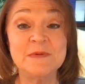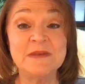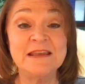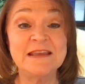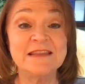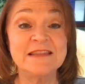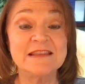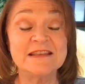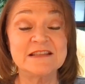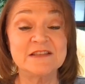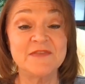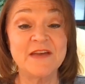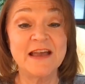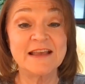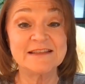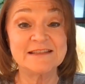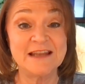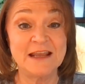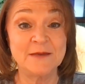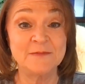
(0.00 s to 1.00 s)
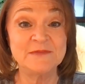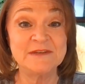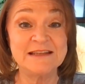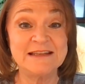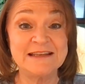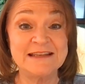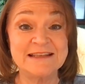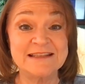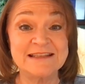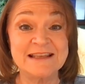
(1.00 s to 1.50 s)
be in this vast
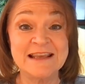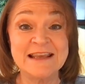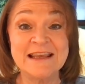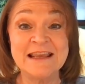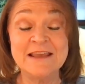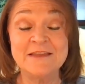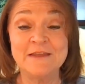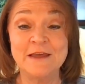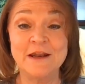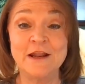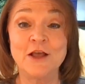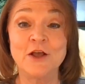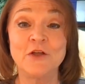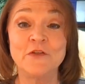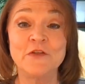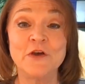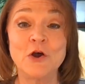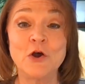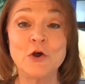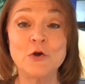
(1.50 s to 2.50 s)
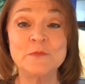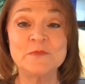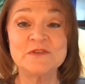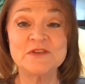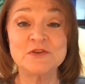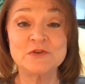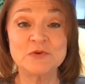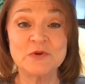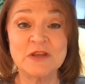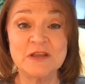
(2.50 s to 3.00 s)
emptiness that held the hopes
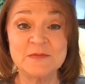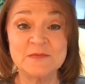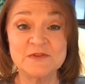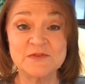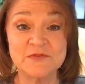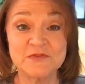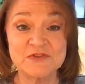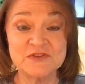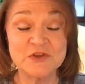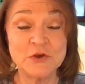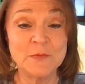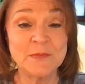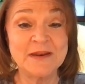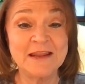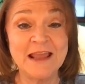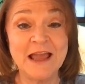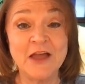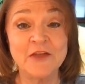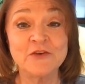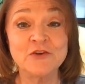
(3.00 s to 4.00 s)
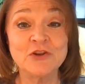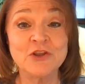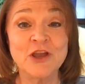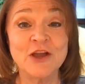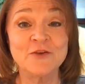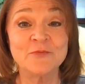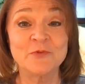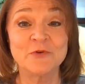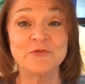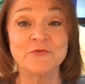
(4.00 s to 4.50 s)
and dreams for so many other
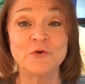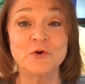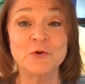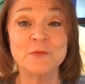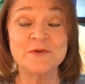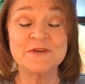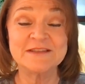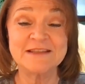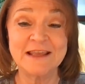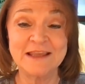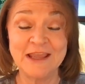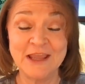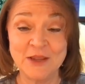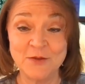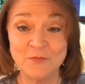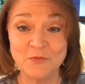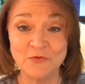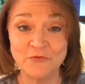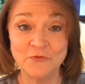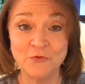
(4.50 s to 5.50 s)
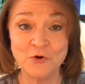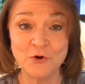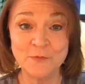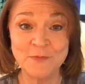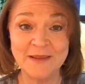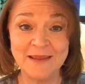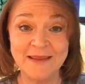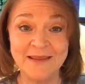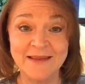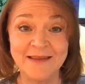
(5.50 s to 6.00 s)
young performers that came before
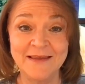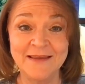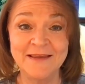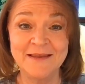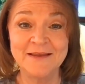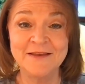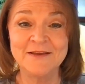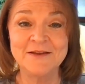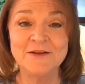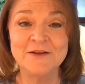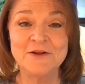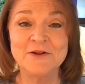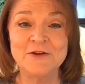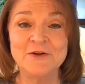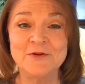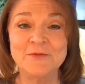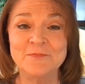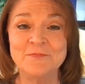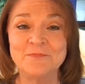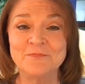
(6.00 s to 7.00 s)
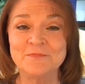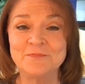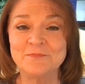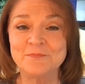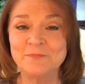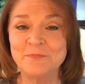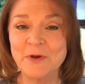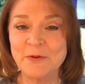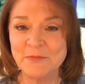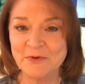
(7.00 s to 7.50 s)
me.
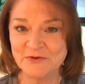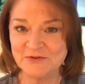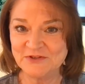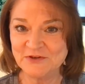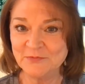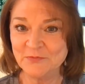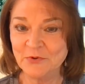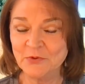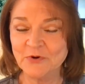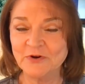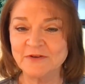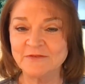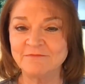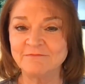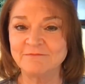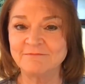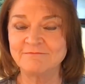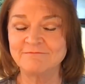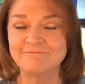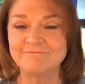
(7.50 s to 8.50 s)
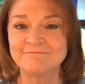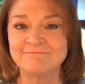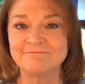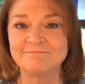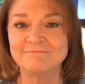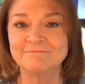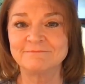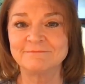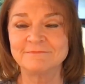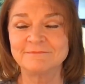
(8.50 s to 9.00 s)
But most important,
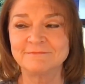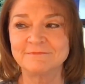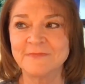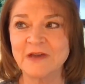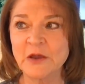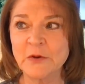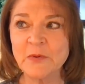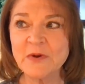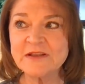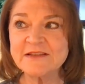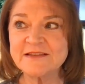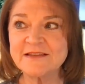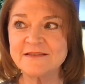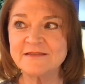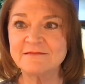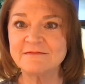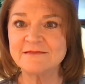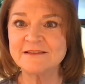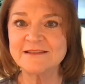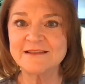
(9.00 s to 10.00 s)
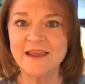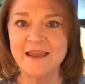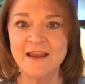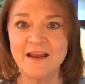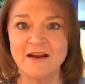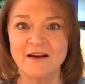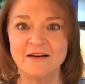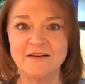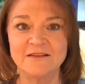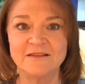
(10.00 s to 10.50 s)
I wasn't
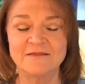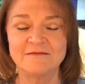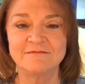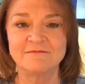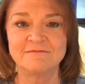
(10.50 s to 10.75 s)
scared.